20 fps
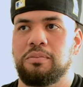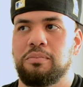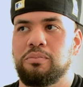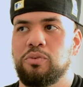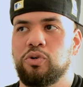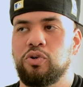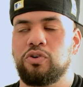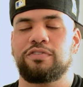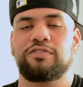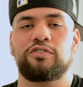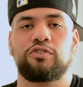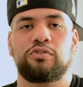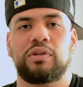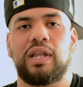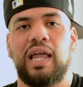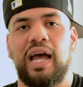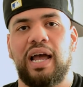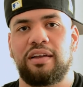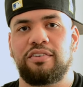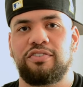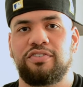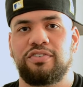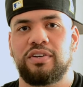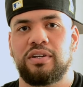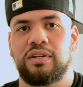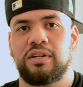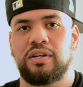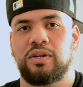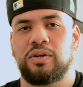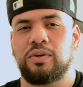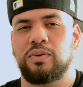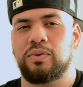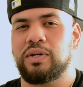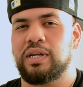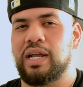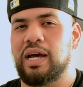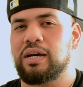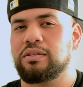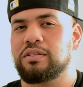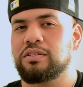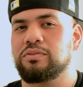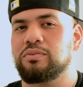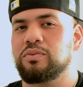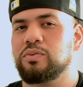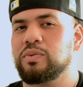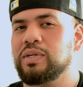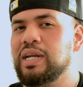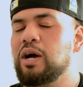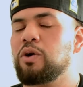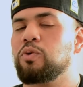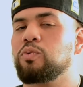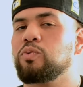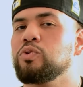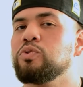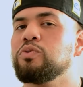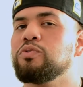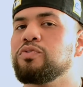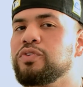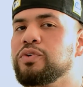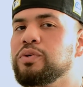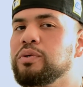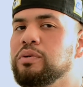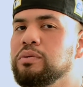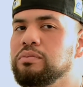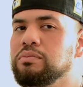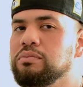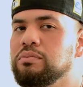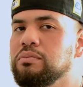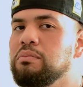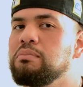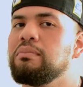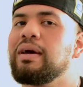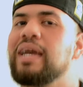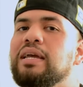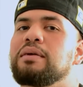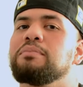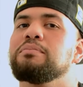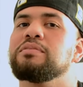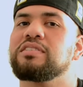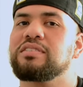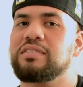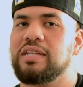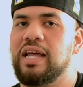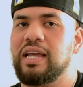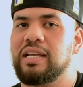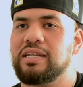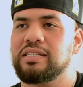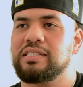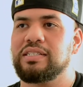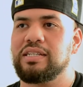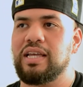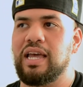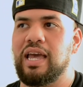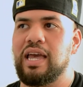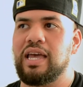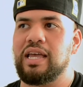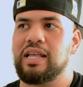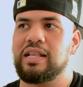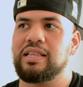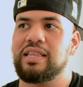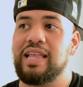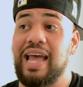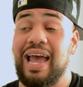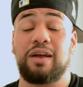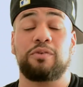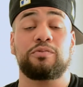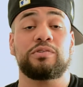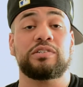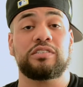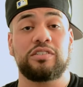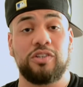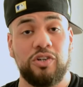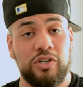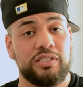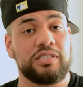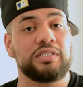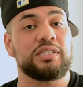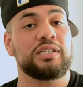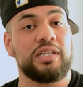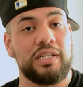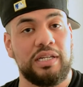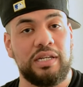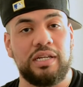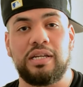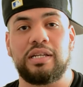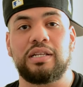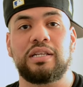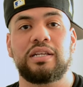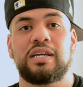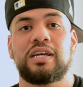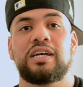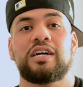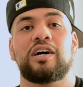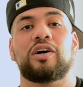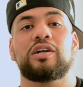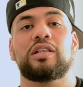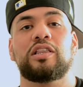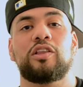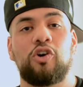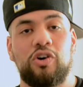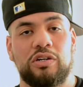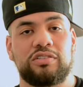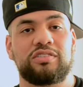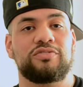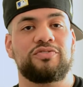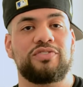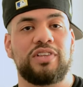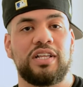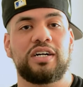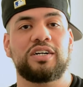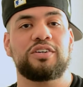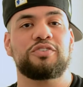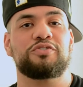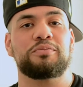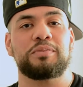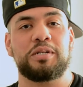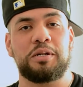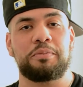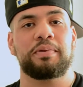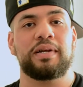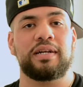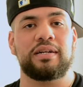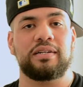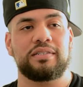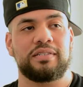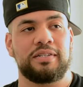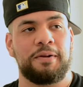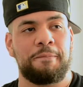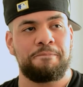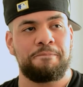move through life without room for making mistakes, and that resulting in a loss of love from their parents.